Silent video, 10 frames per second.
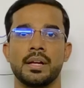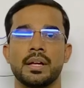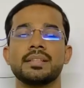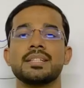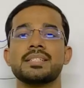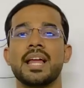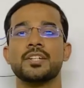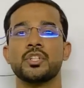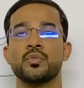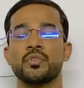In this
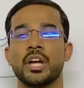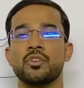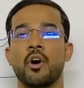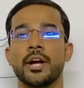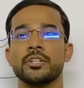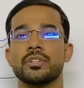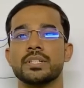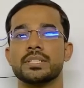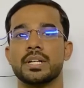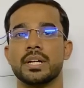lecture, we are going to
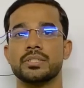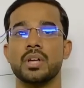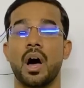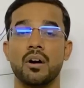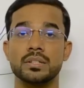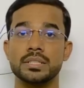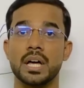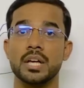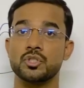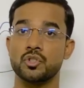discuss
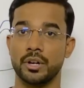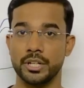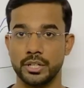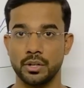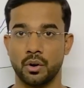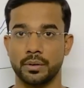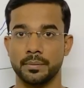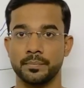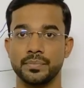oxazolidinone,